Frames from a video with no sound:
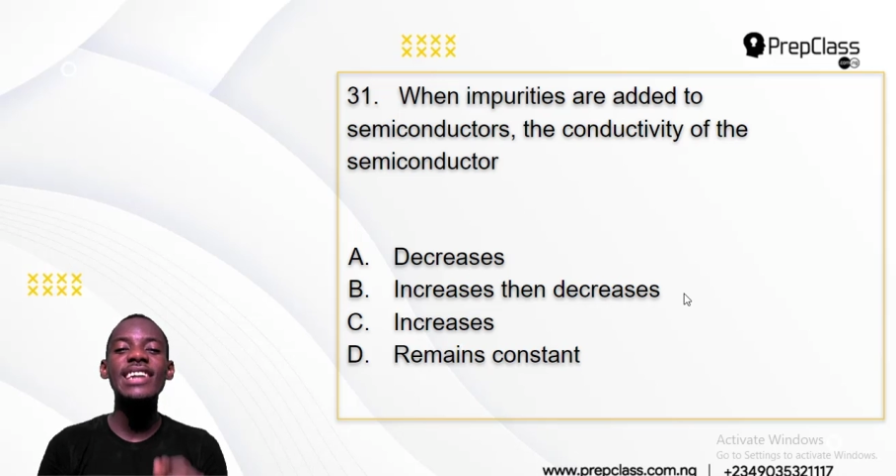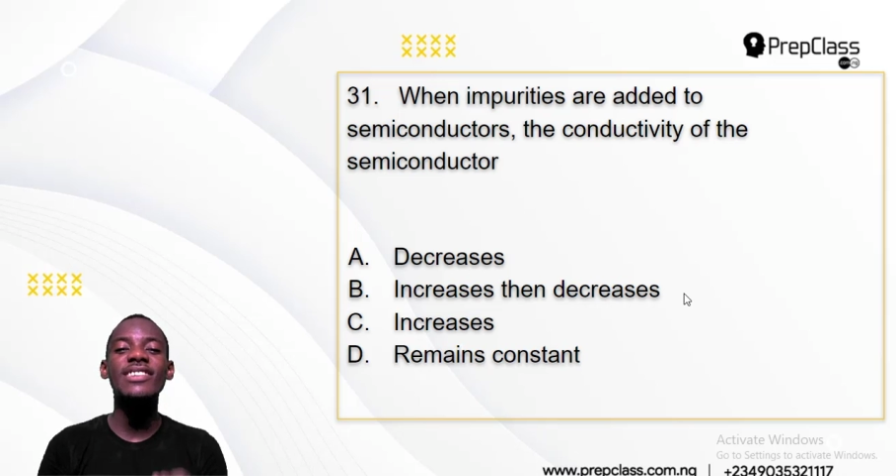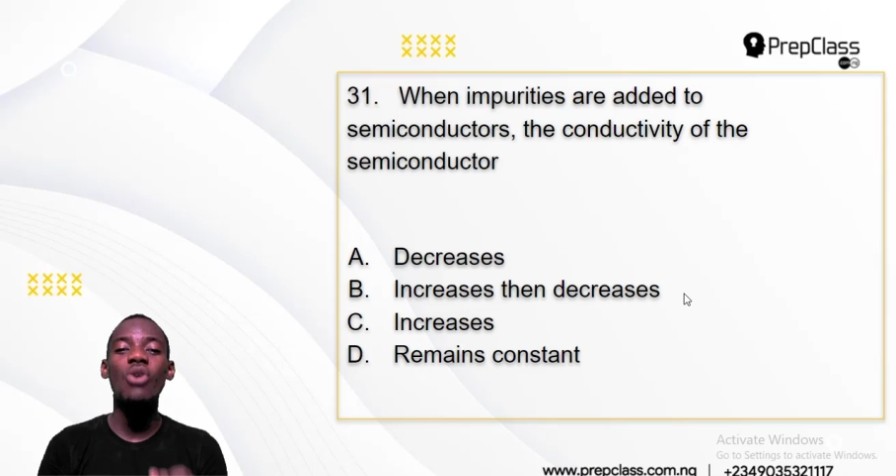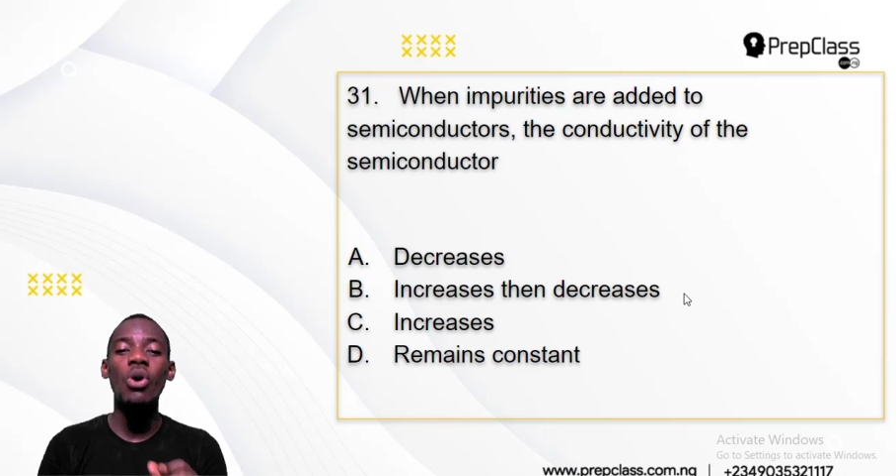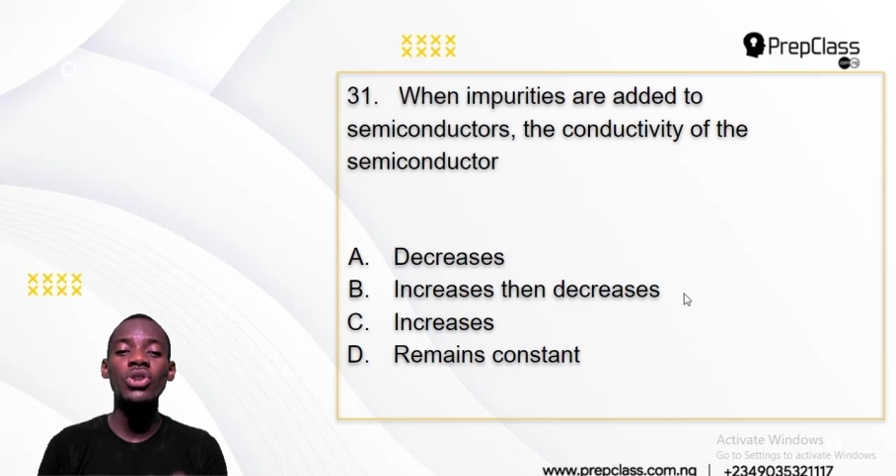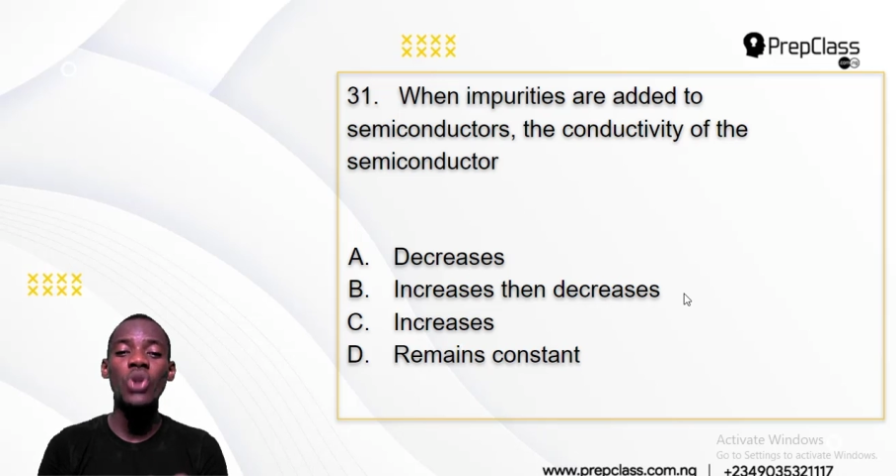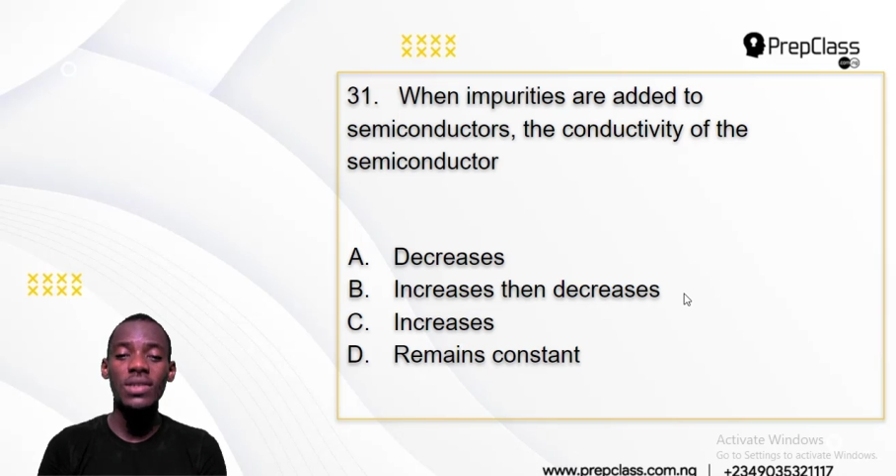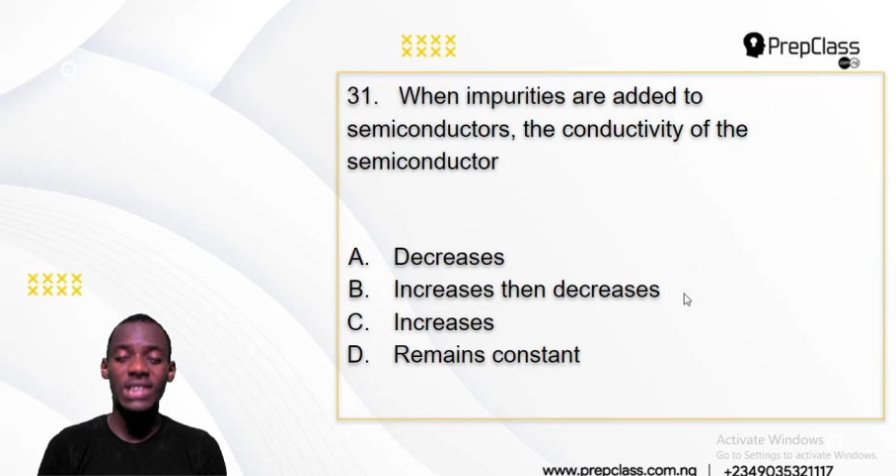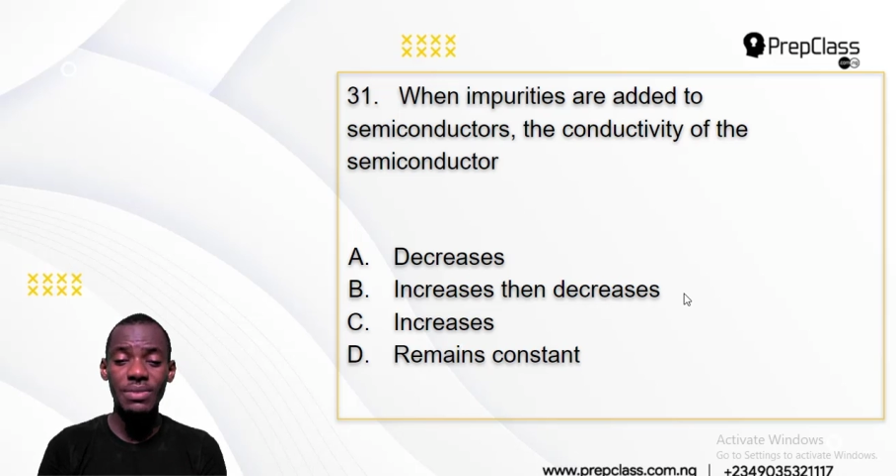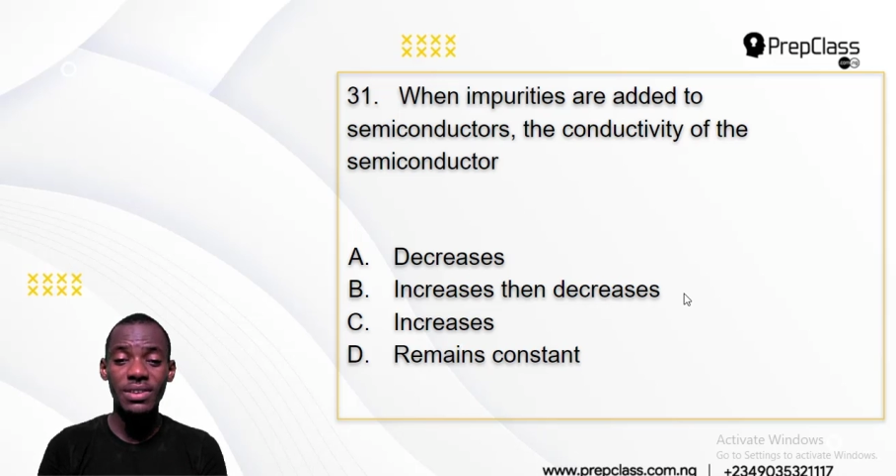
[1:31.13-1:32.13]
its
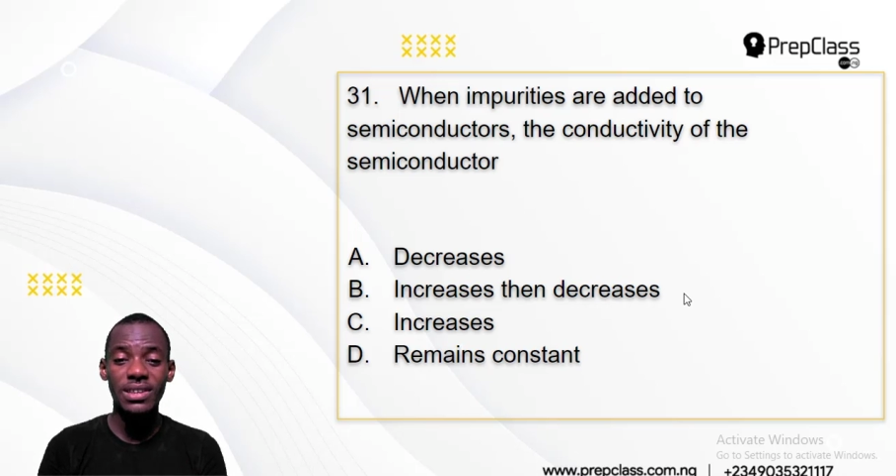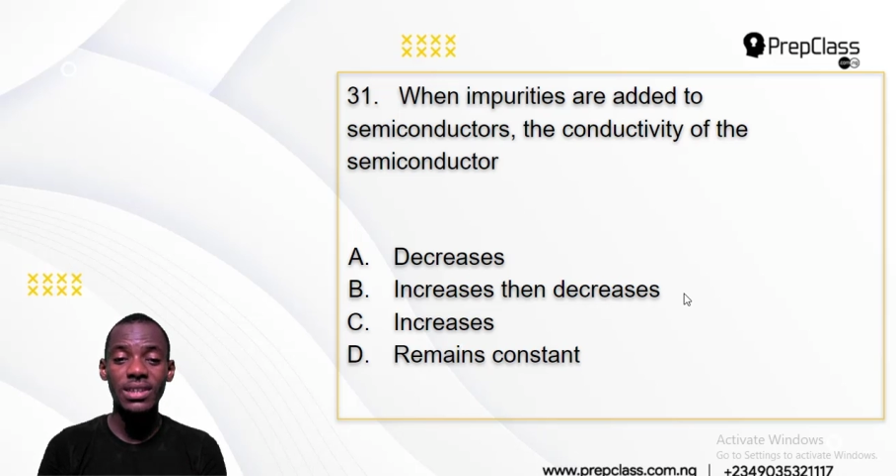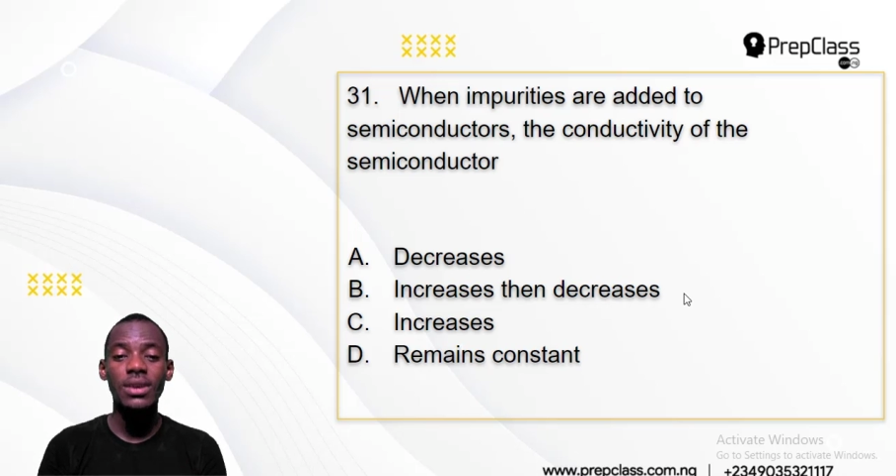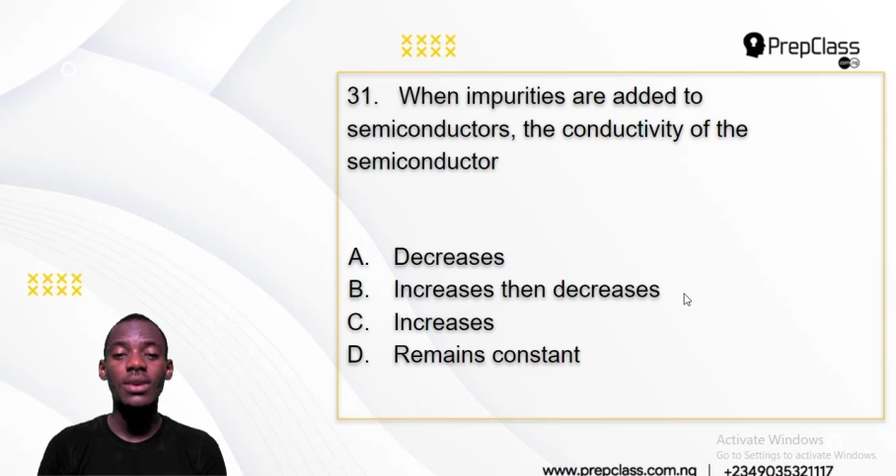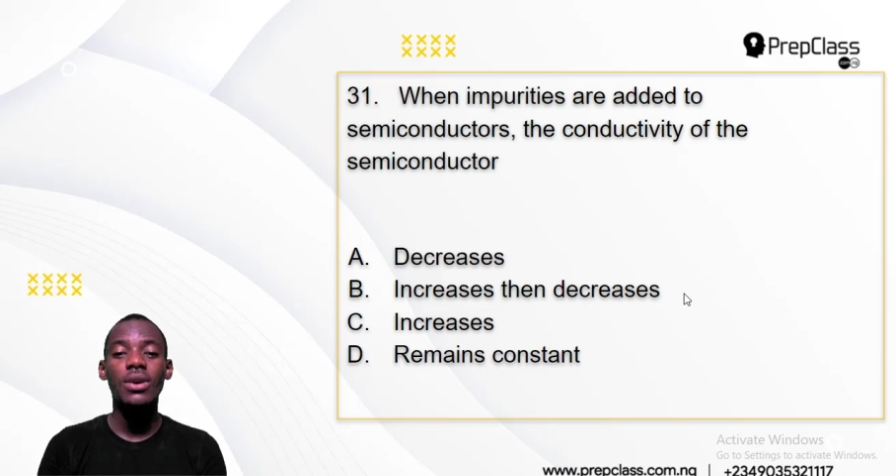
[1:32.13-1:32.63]
conductivity